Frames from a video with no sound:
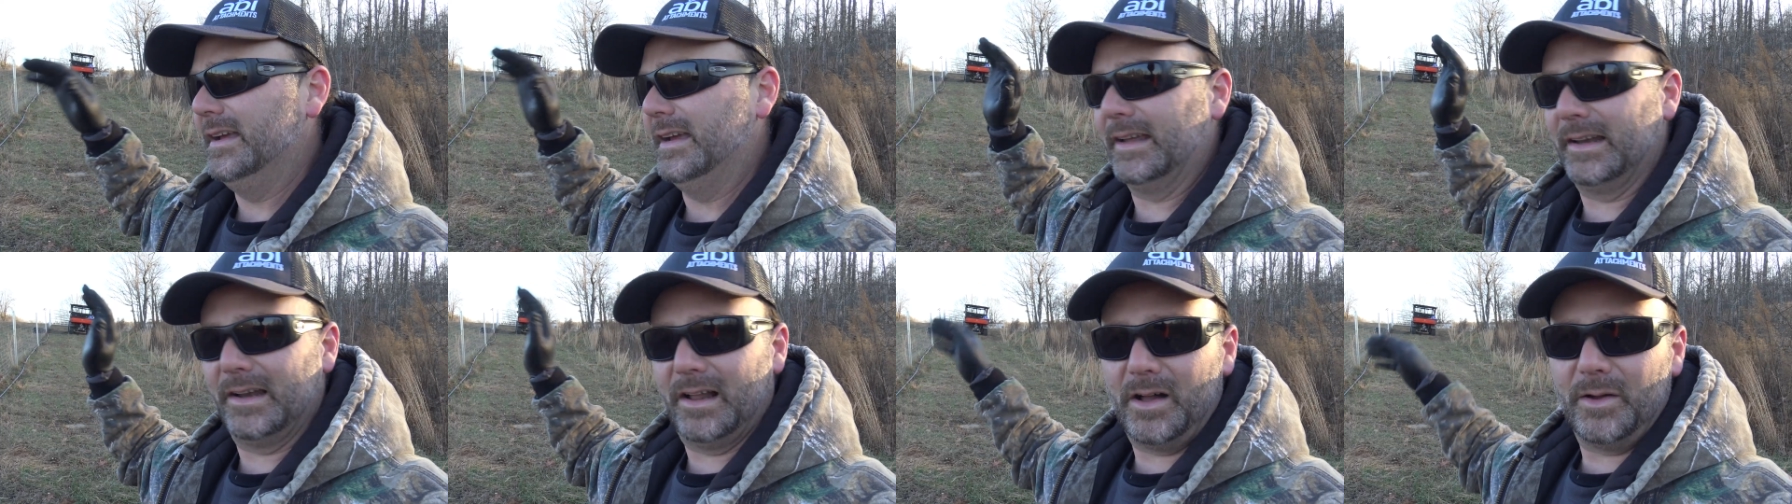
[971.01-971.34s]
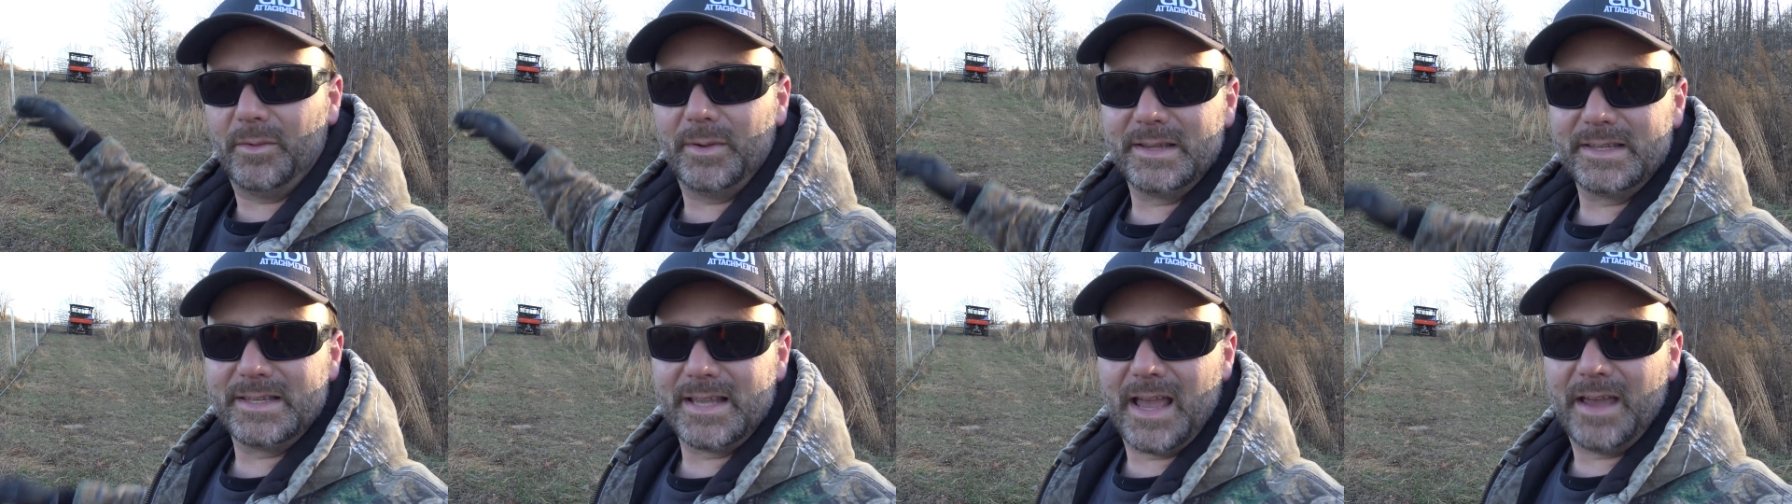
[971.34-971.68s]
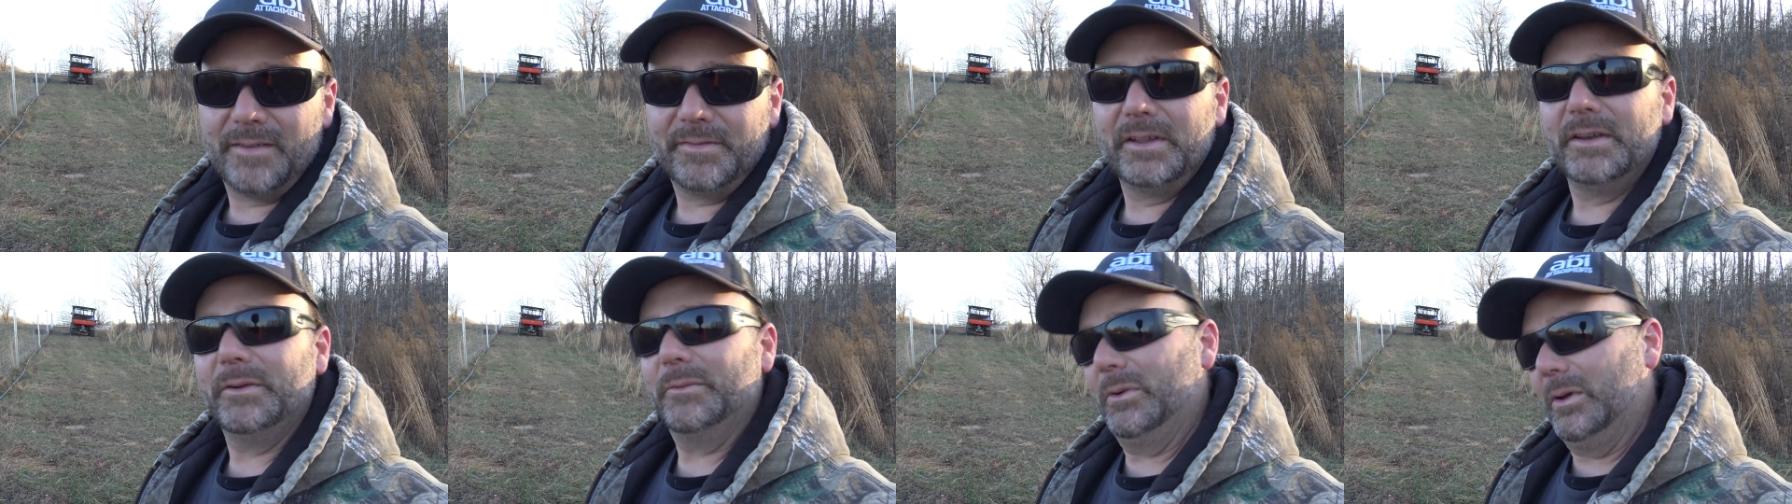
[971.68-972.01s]
and always
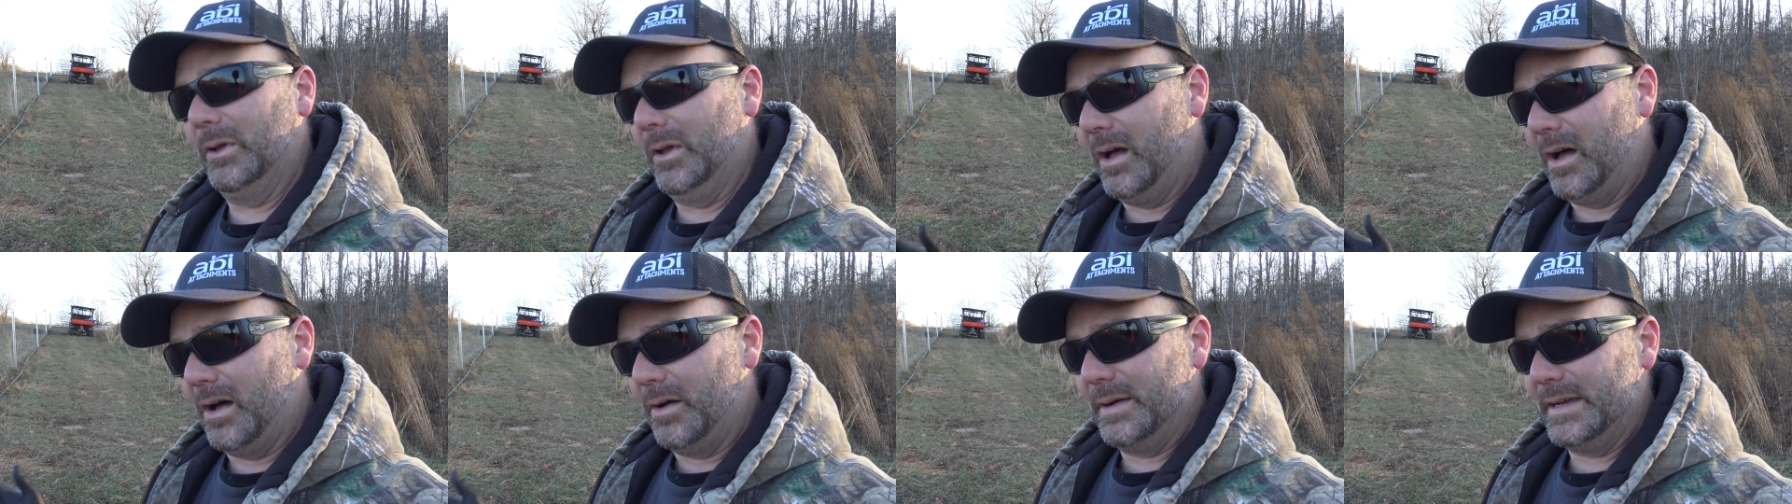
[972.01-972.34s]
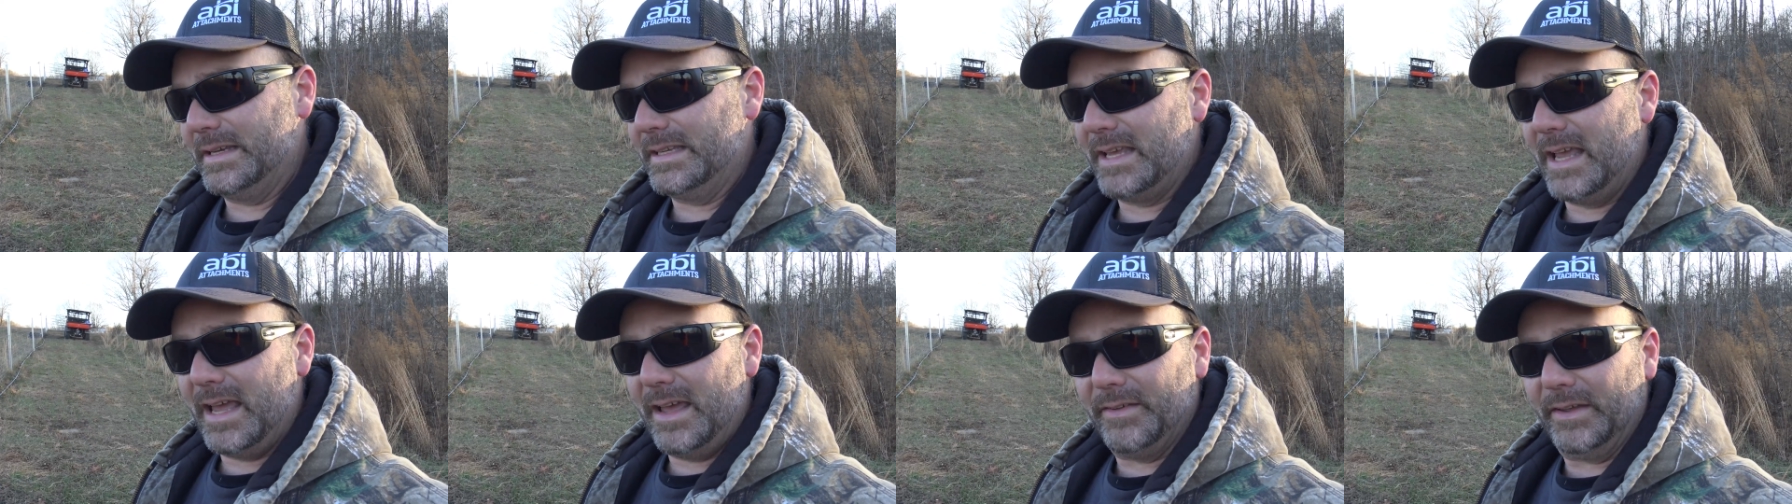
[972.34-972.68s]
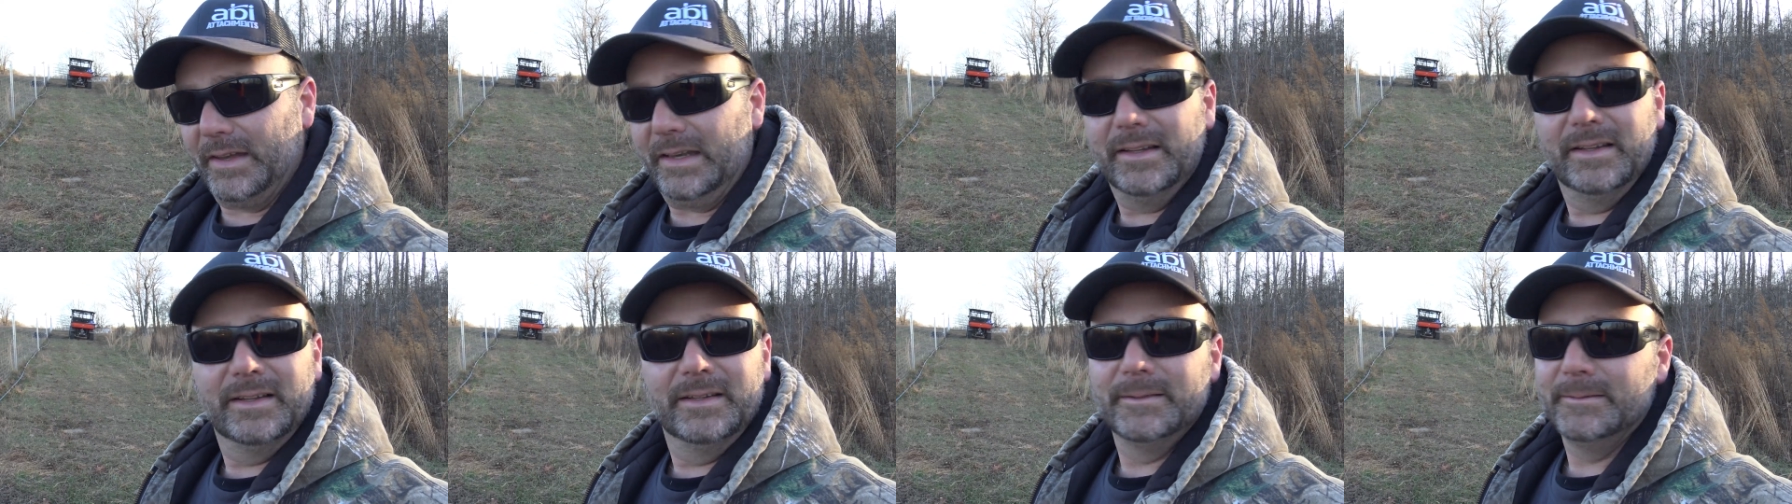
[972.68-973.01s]
have it, we'll always have
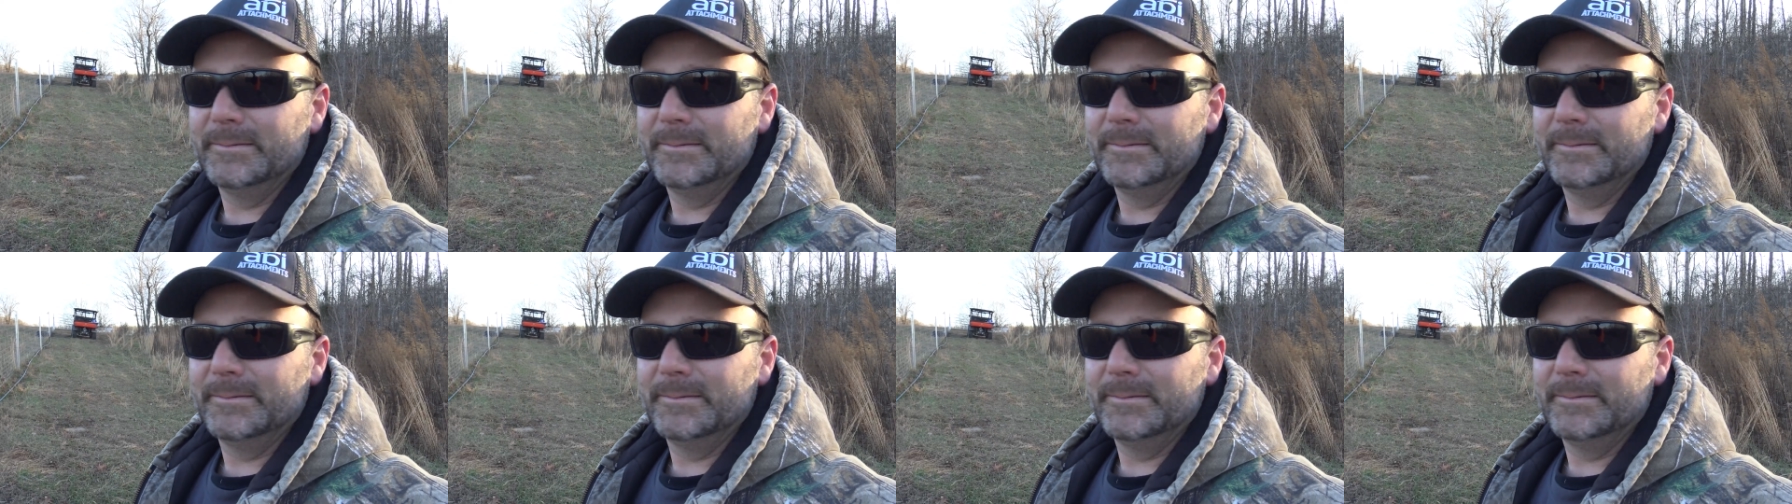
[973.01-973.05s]
it.